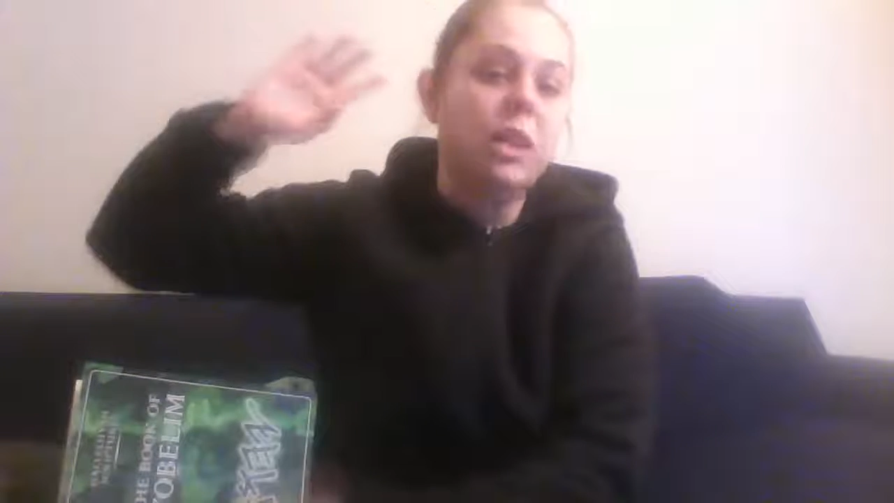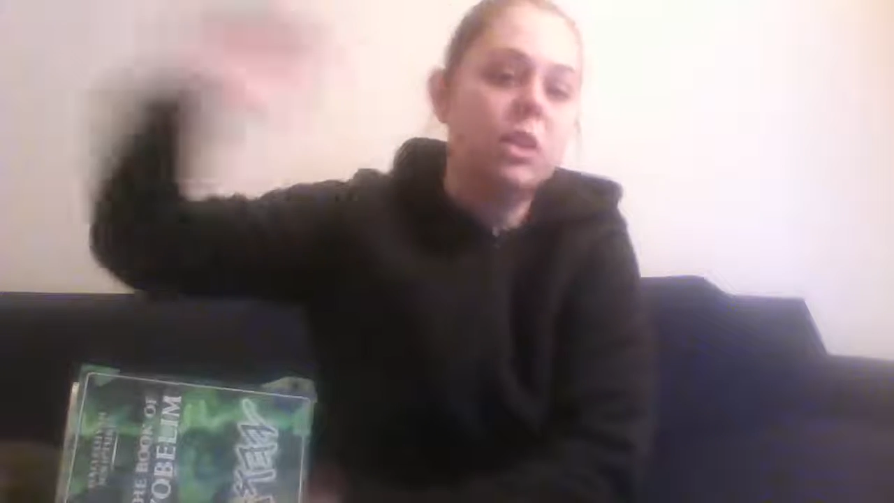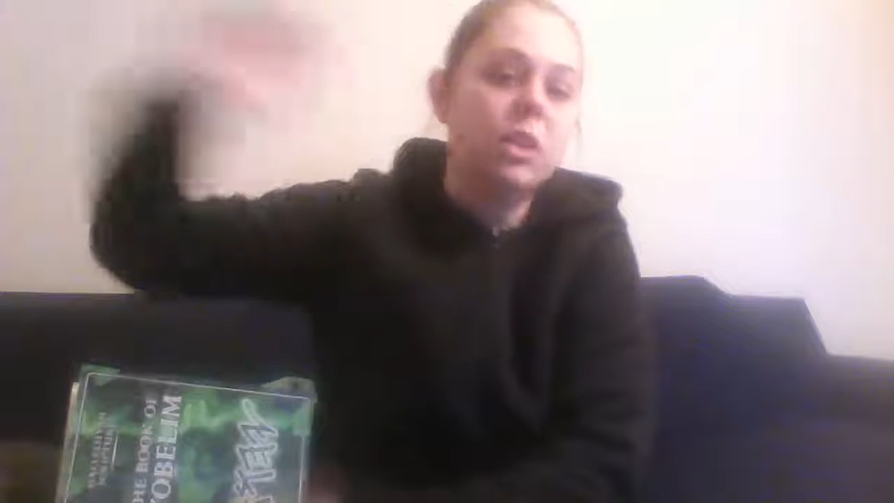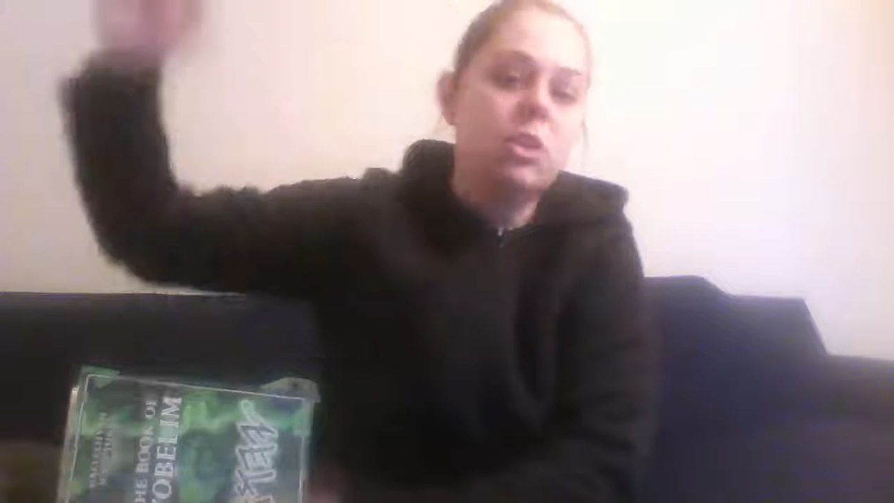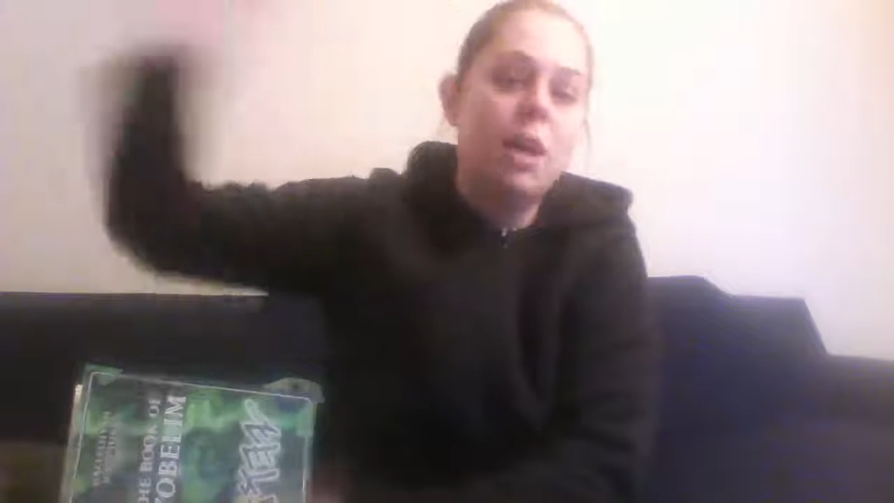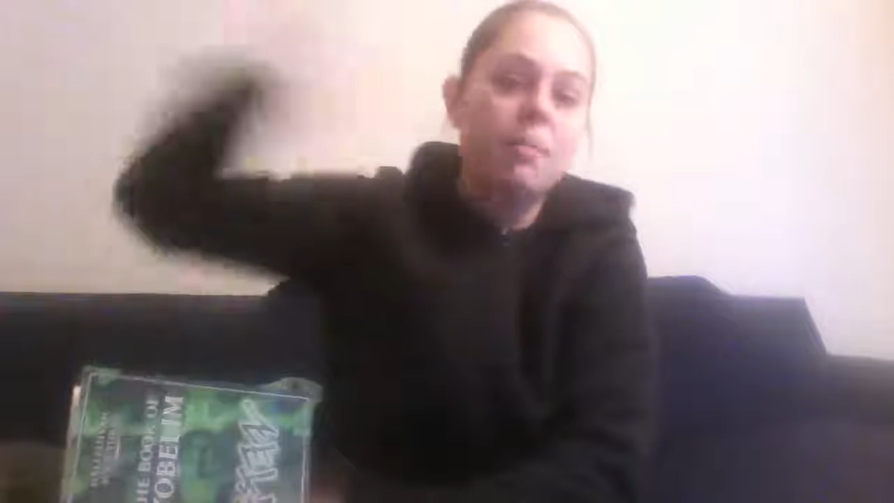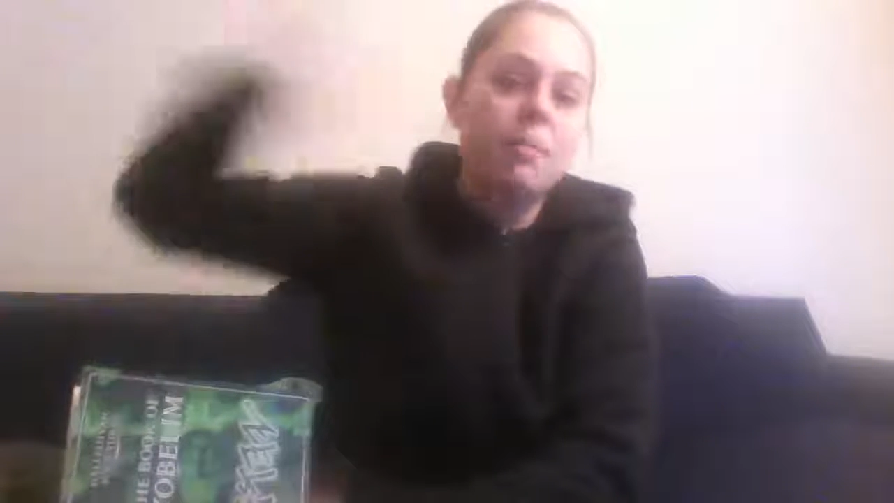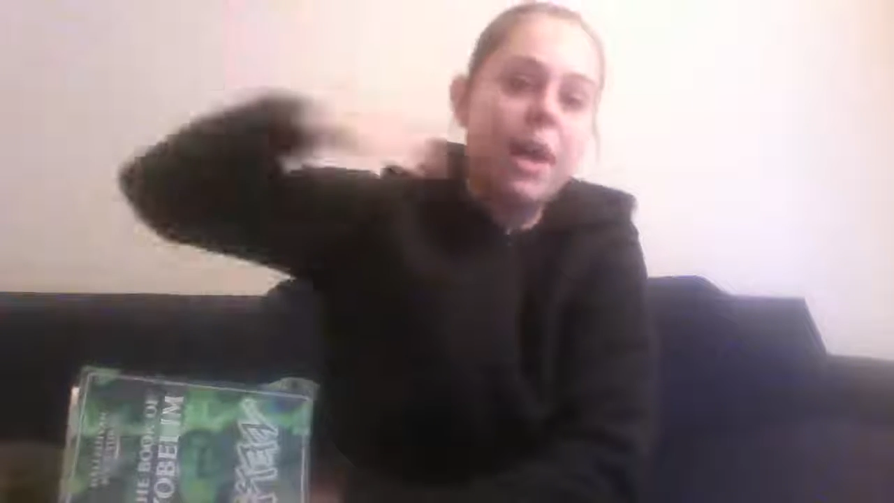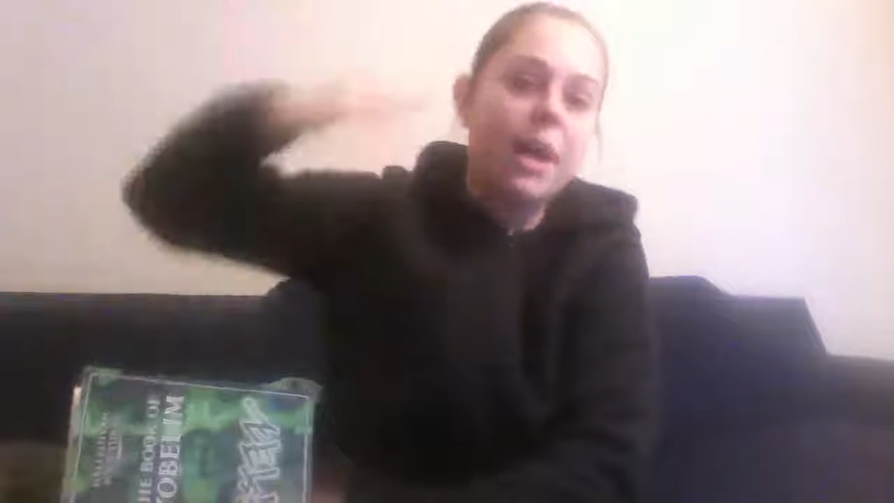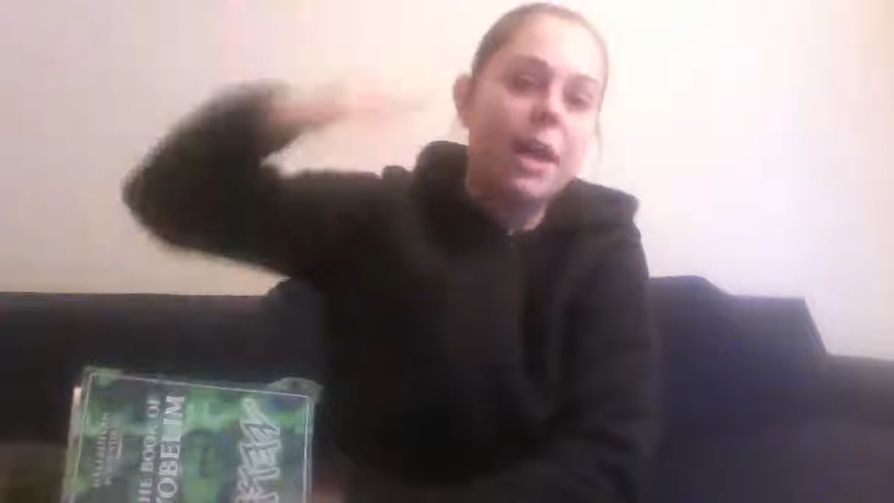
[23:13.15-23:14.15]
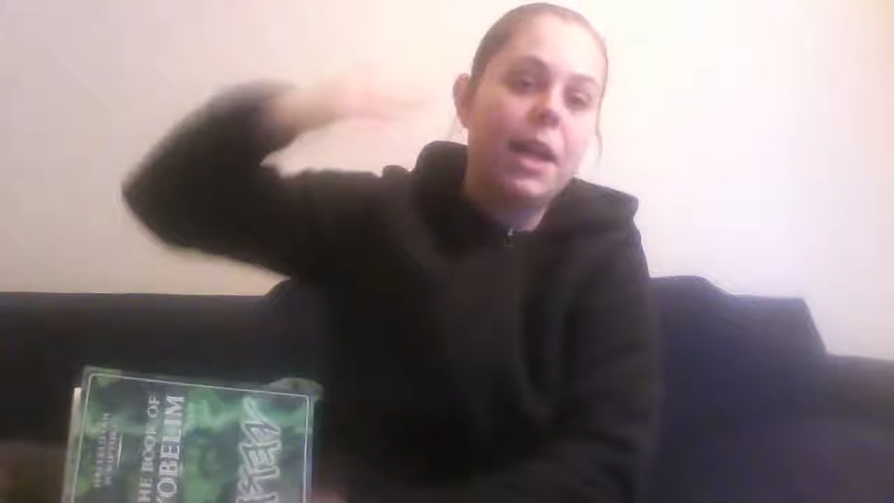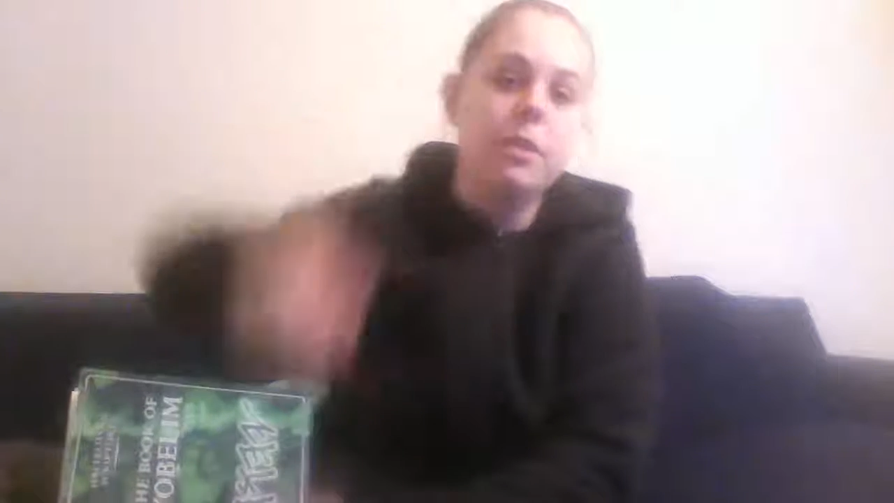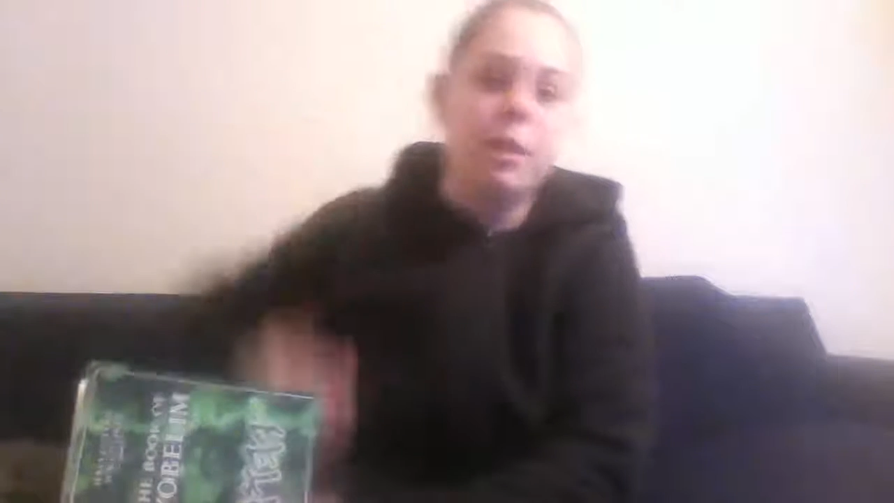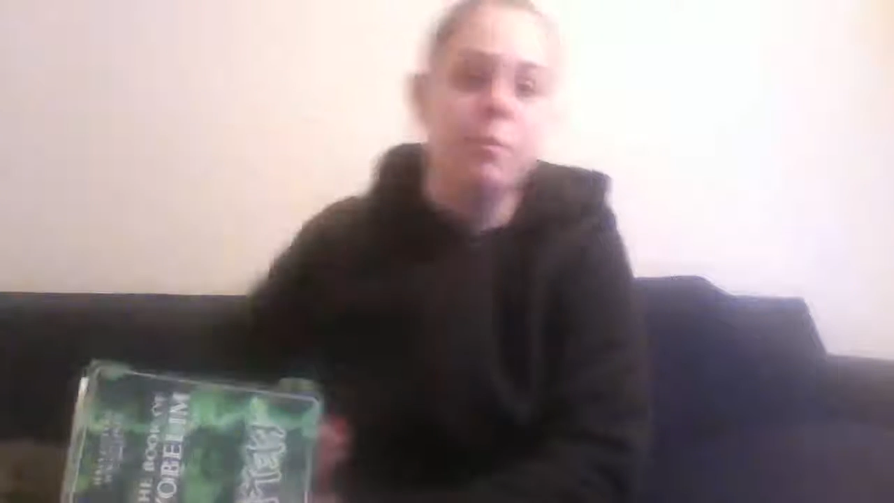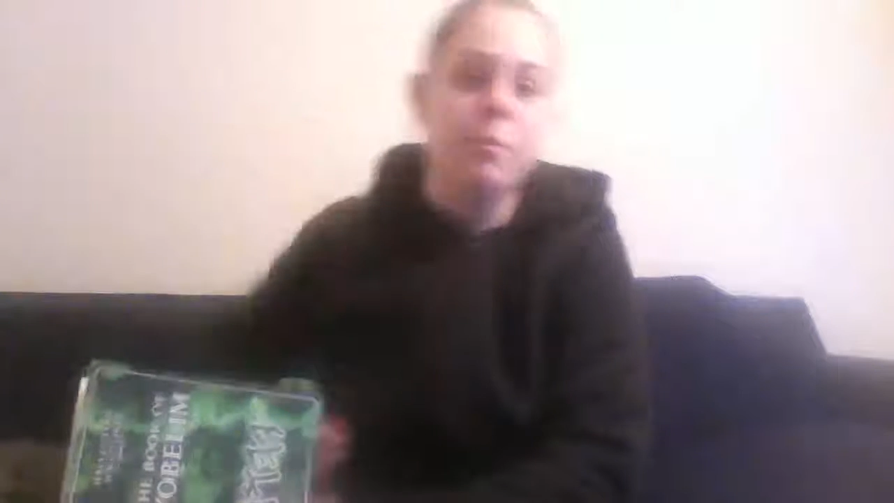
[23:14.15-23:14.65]
get shot back
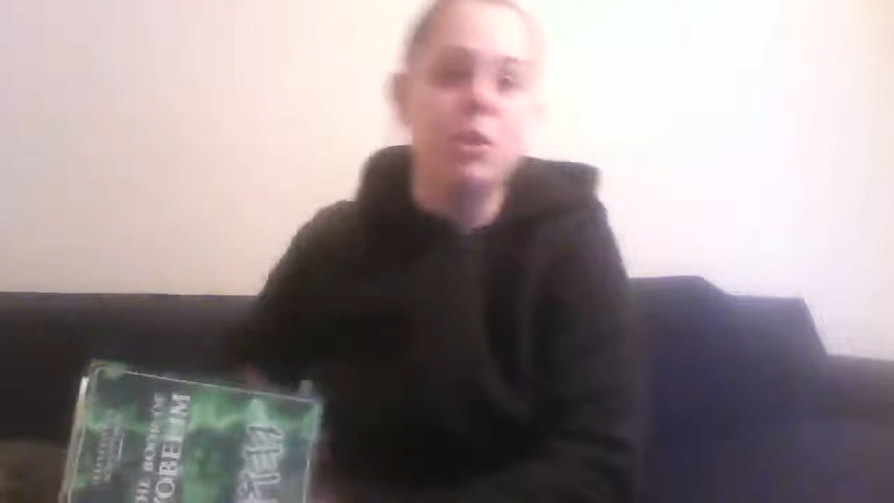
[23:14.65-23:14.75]
at them,